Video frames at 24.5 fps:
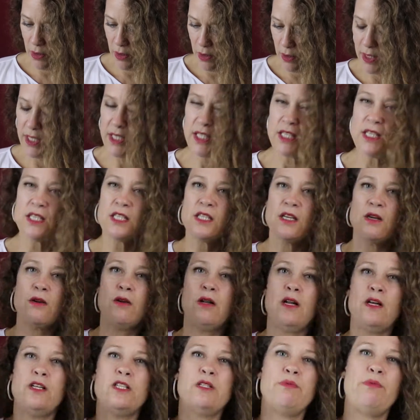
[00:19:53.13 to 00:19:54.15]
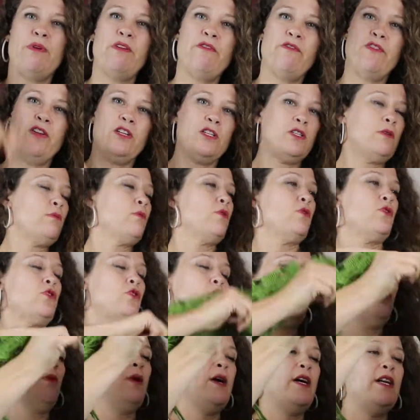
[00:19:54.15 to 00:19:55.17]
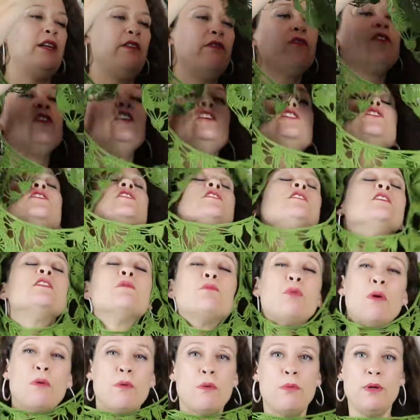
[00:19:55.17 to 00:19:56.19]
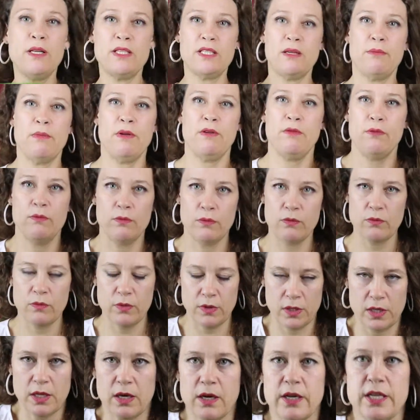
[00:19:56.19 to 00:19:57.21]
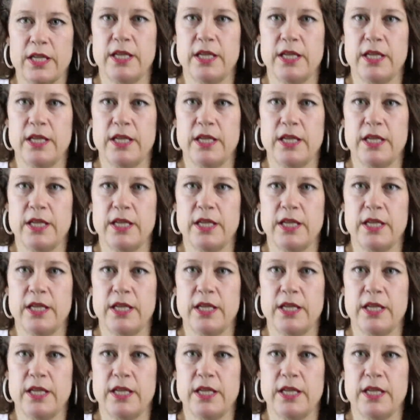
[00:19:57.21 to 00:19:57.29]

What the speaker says: This is so close to being finished, I'm not sure why I didn't finish this. There's probably something that I